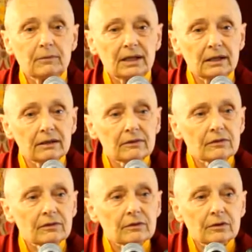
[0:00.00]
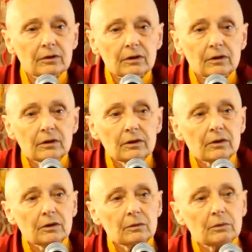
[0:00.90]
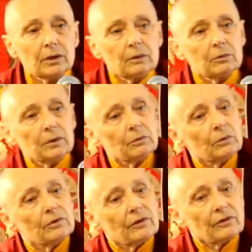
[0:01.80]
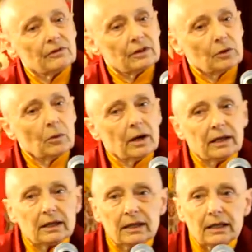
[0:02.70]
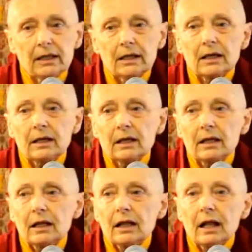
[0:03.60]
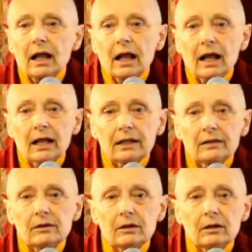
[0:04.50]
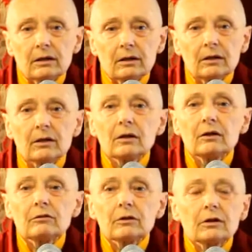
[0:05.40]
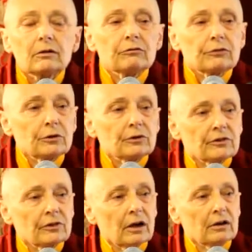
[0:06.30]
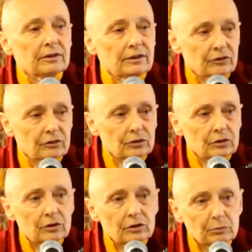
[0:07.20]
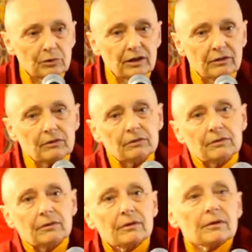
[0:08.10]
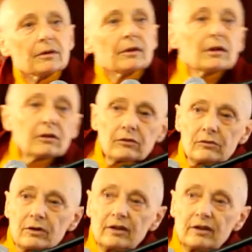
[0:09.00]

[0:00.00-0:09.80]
minutes, we will just sit quietly and focus our attention on the breath. So